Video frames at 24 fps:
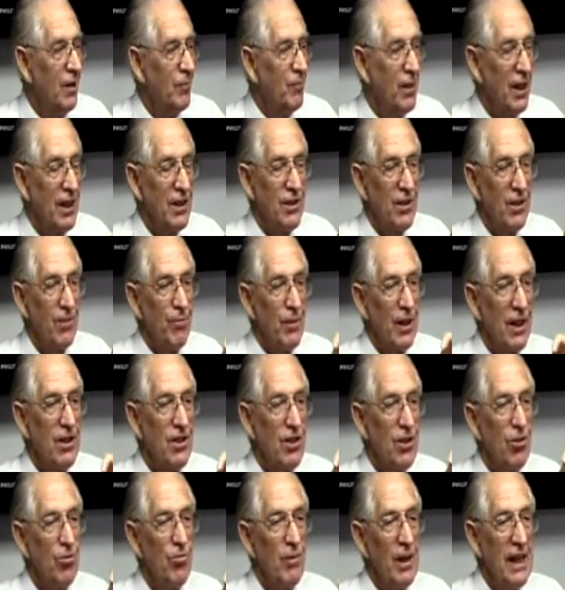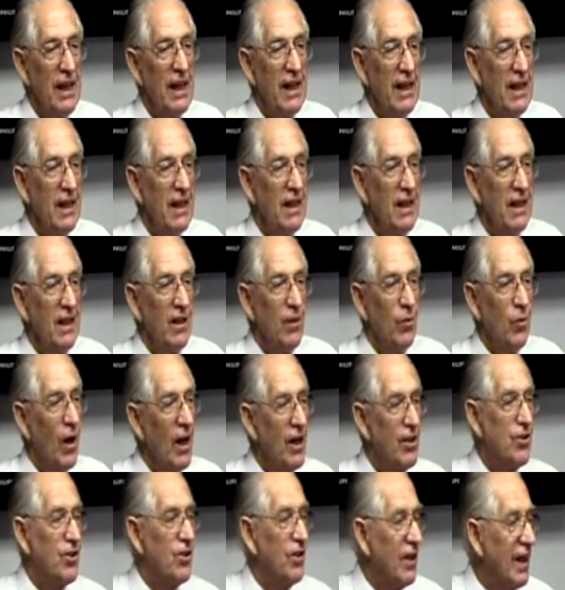But to me,
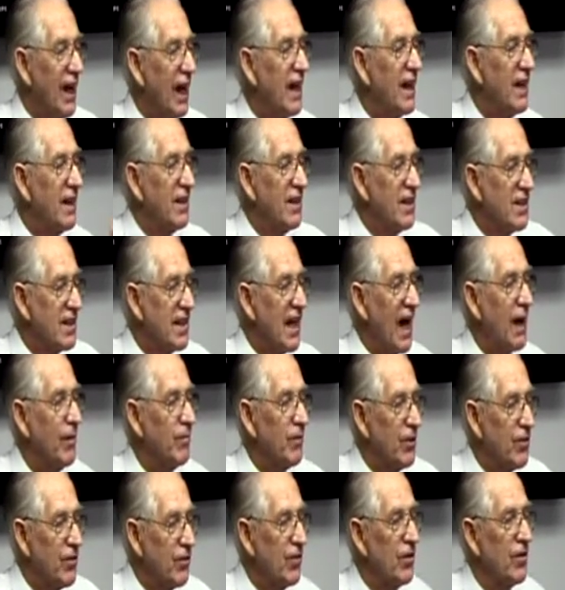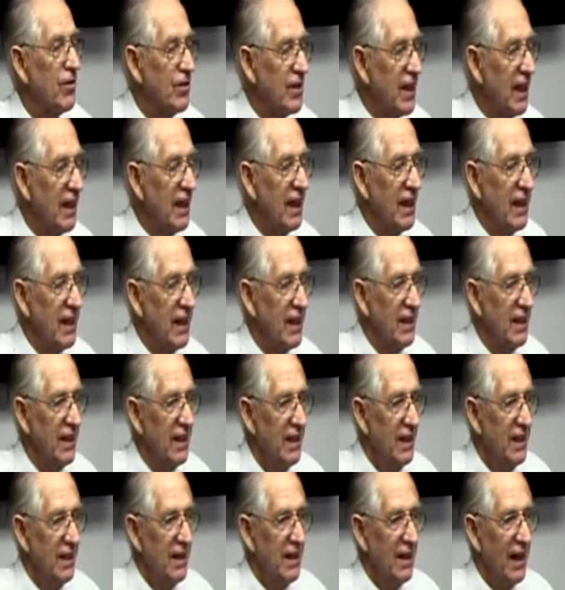once you get in the Sabbath routine
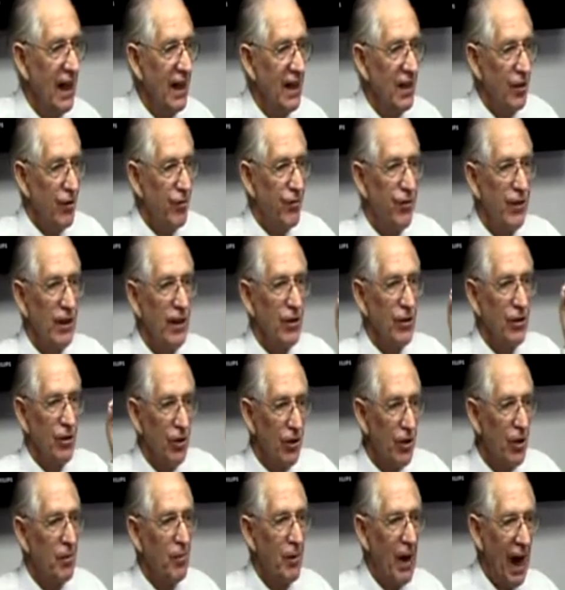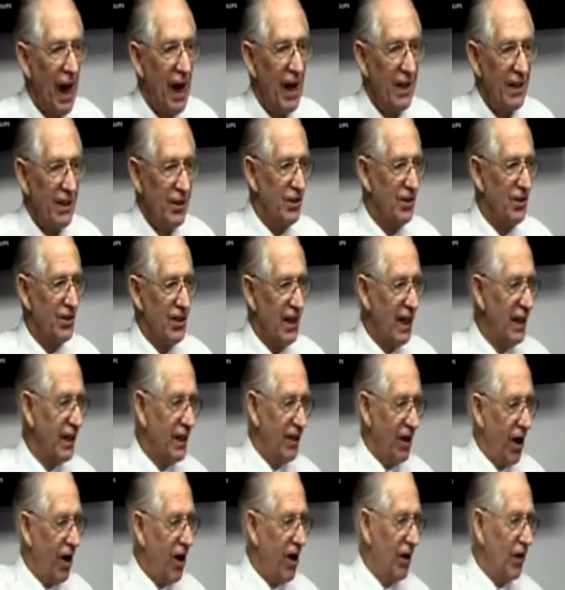and you feel good about it and you say,
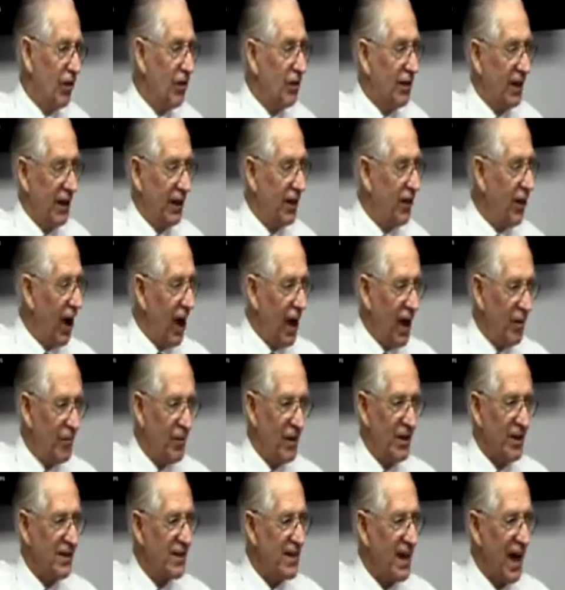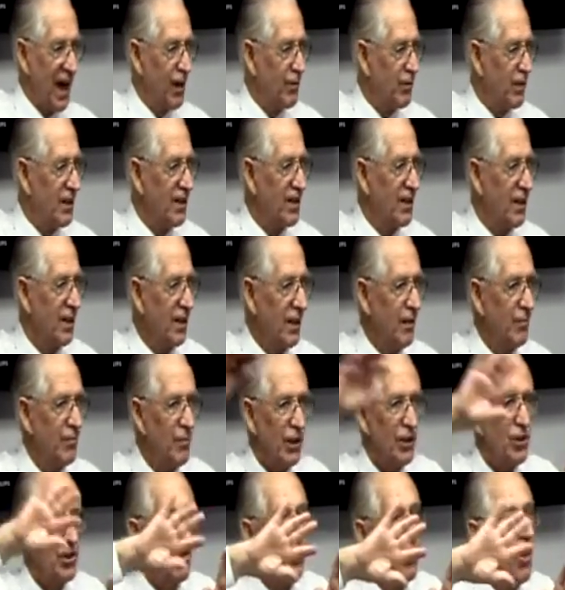God, look, here I am on Sabbath,
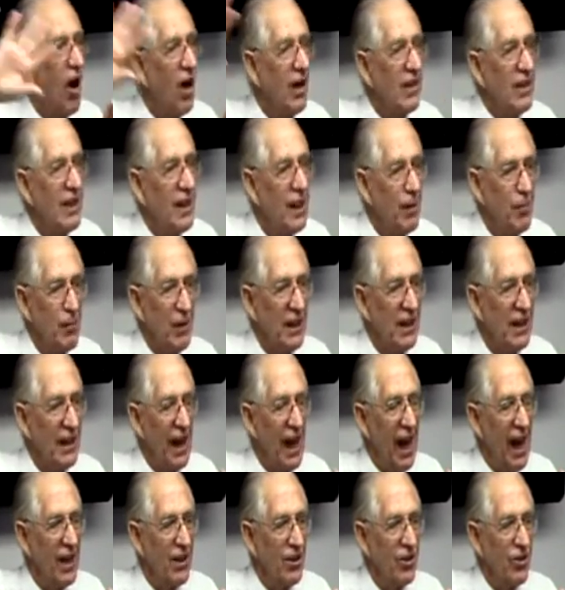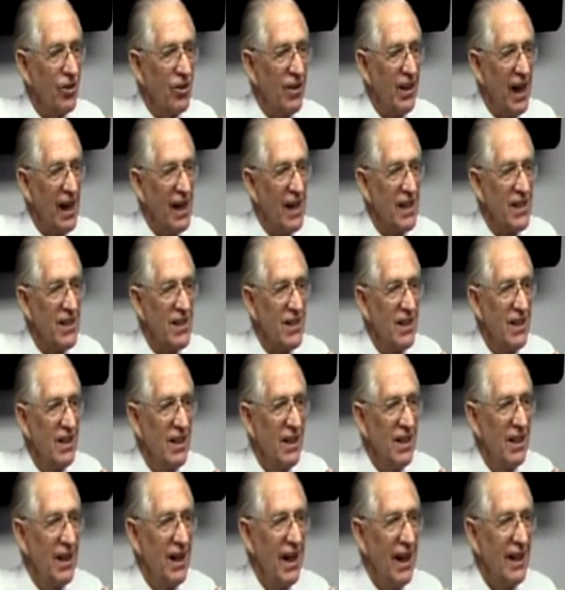but you're not keeping the annual days,
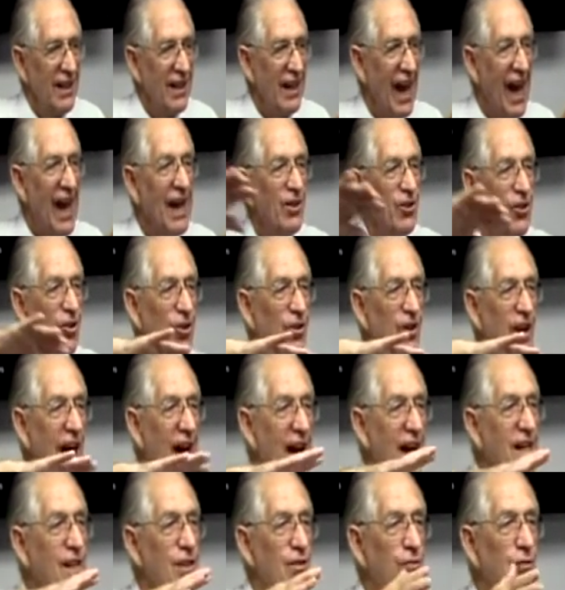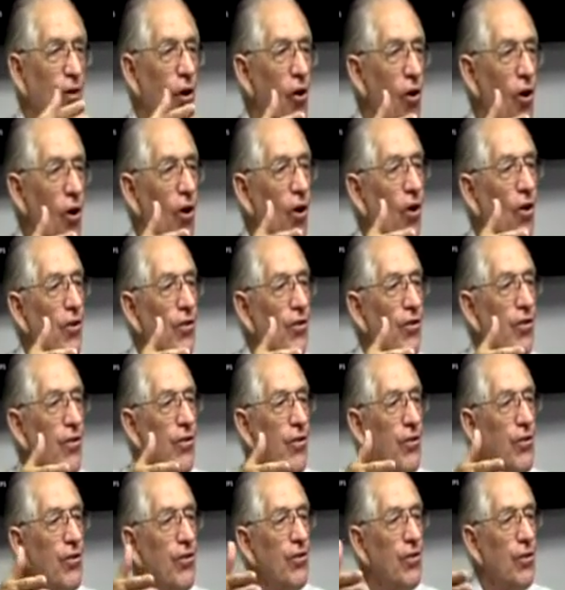and the annual days fall
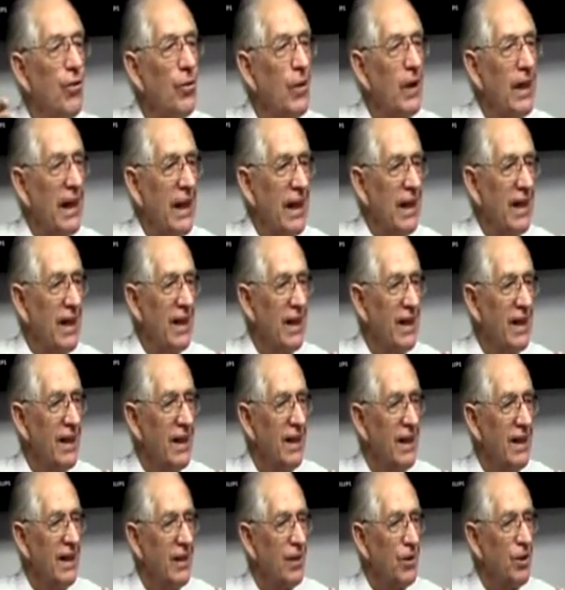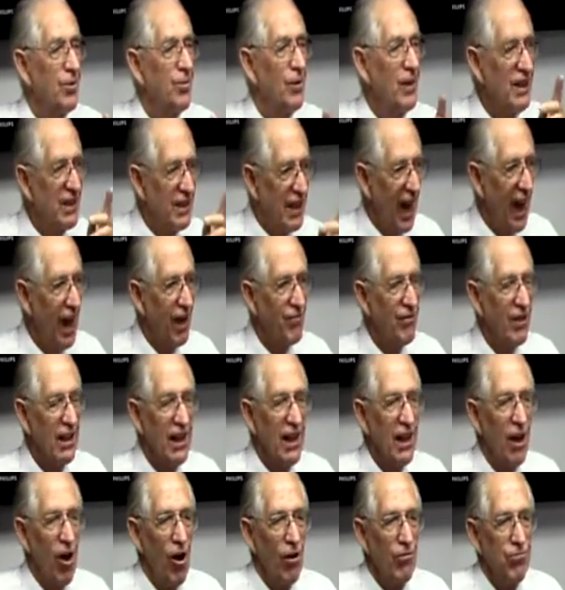through the week, which means you have to
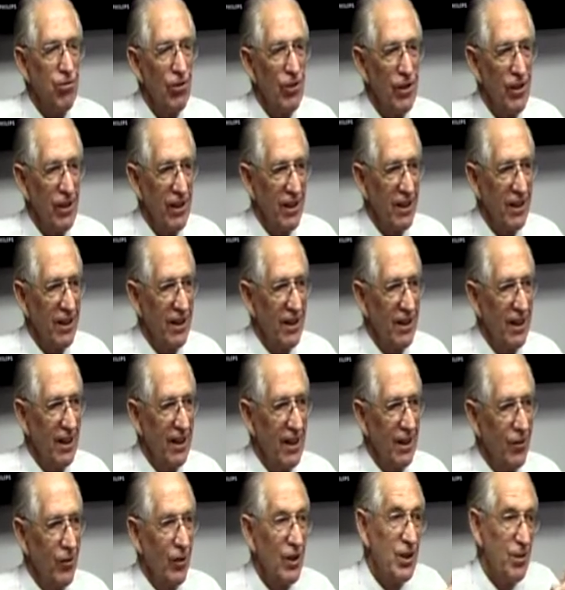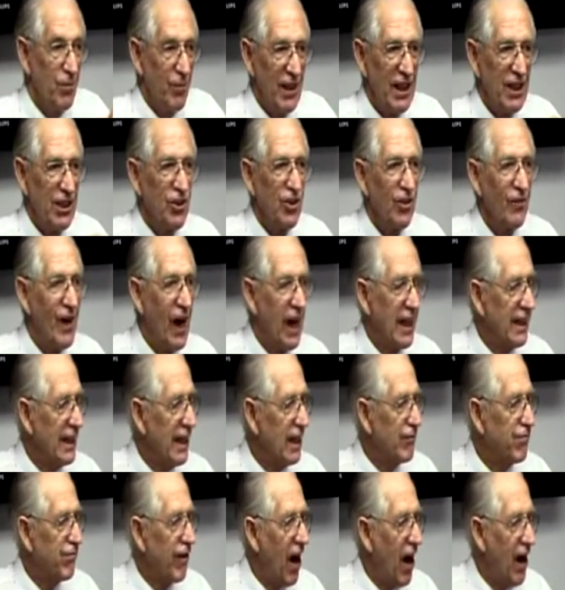get off work, which means you might
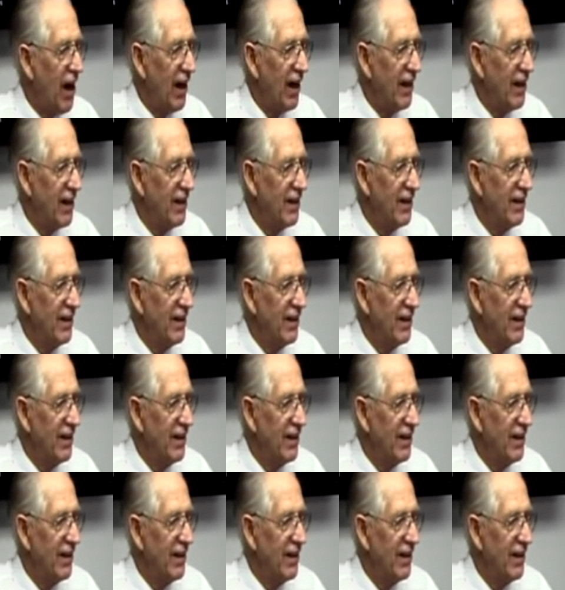get fired,